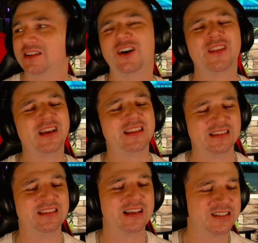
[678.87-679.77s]
Yo,
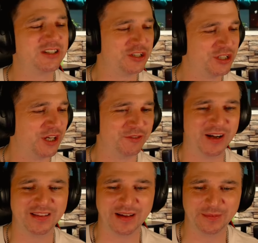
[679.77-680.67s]
that's the shit
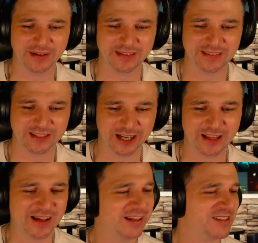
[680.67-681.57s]
right there, man. Yeah,
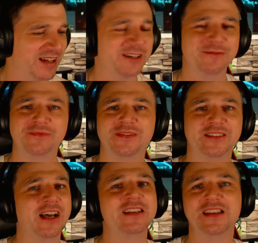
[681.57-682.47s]
that is it.
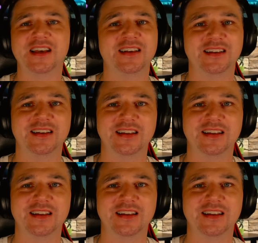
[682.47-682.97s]
That is it.